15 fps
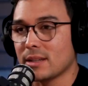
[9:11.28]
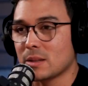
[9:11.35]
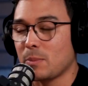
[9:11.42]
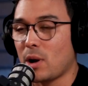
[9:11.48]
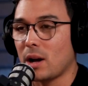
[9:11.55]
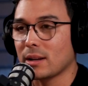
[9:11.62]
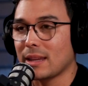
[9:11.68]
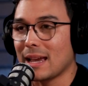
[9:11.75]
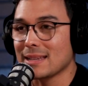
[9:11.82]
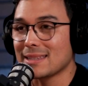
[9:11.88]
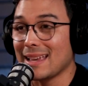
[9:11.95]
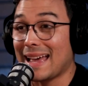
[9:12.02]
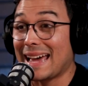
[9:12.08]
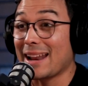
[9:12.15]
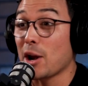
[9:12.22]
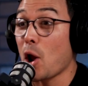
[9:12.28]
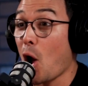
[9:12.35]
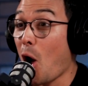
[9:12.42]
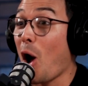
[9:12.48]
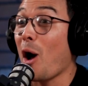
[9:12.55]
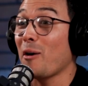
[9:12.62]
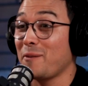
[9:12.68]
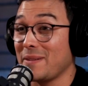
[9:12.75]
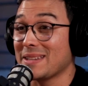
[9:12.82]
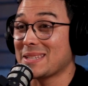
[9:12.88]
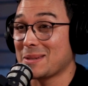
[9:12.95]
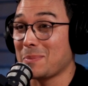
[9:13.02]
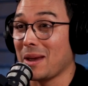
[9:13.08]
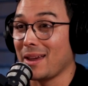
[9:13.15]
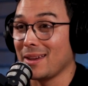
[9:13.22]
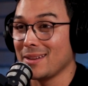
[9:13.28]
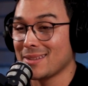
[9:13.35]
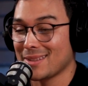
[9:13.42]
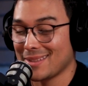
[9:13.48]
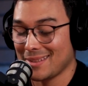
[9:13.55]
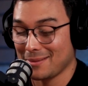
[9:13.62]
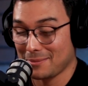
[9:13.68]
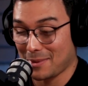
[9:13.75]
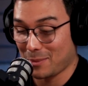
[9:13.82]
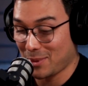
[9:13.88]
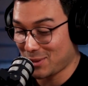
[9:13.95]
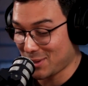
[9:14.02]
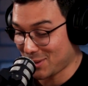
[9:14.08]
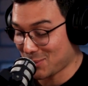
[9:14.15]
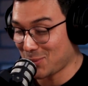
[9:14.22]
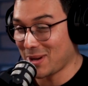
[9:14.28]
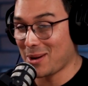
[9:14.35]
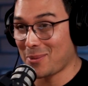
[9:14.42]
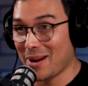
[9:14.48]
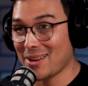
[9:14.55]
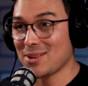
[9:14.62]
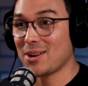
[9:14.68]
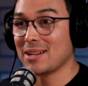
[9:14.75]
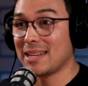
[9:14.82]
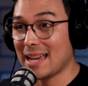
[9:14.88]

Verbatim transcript: this podcast at an office space where we just rearranged our